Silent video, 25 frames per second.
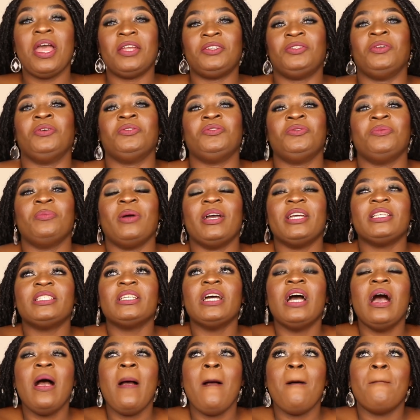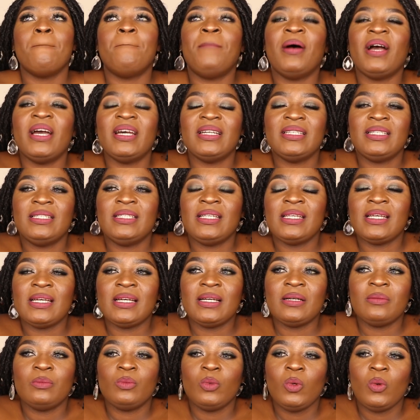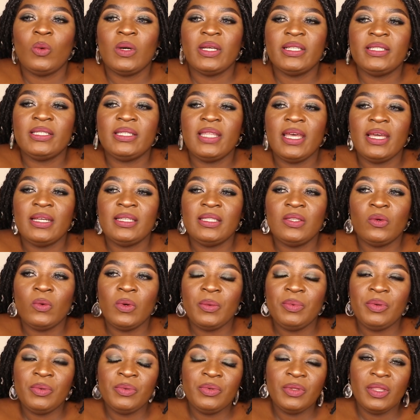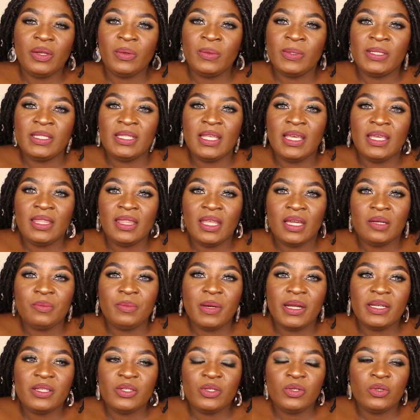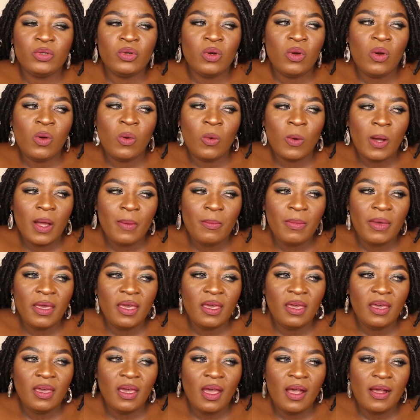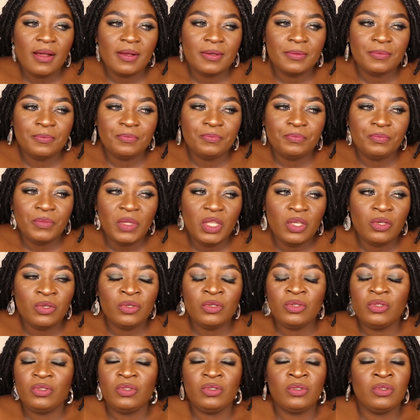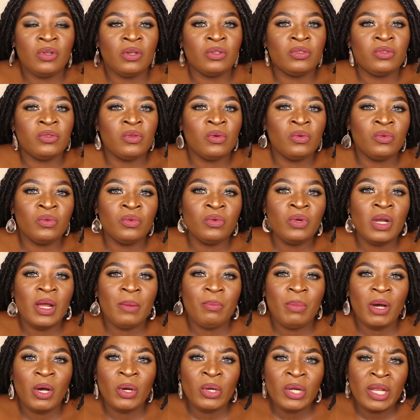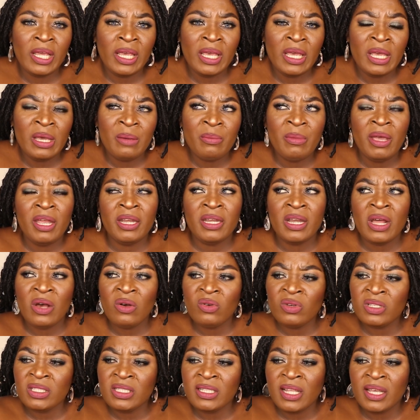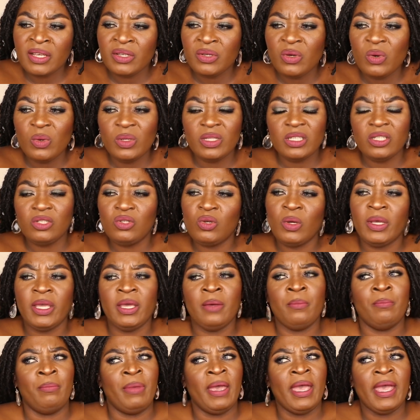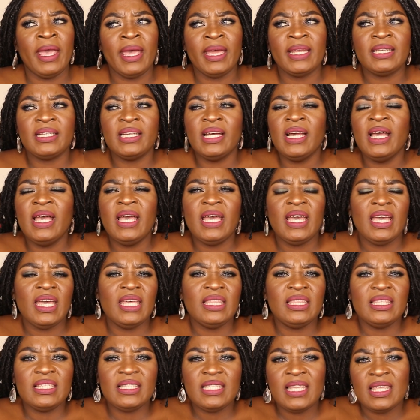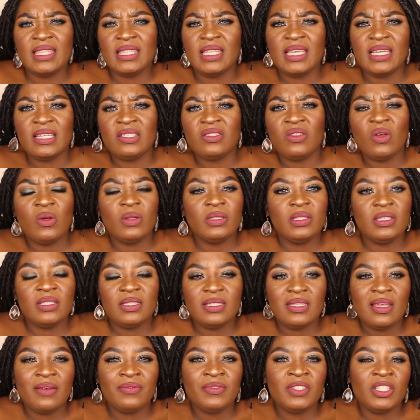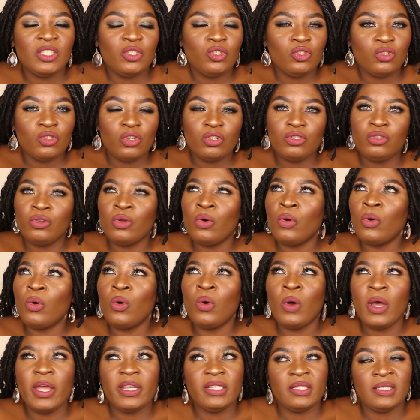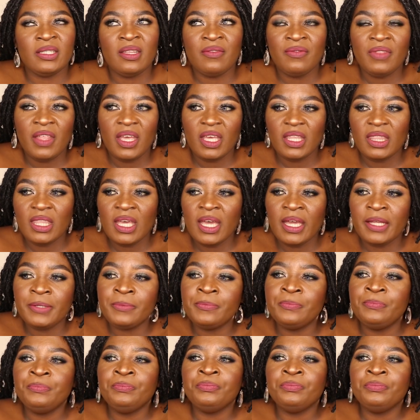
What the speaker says: talk too much. But was that there were people that were saying that, but you know, Owamie, you used to talk so good about him, and now it's like you're only talking bad, hey, this and this, all this stuff, did you not know, and stuff like that.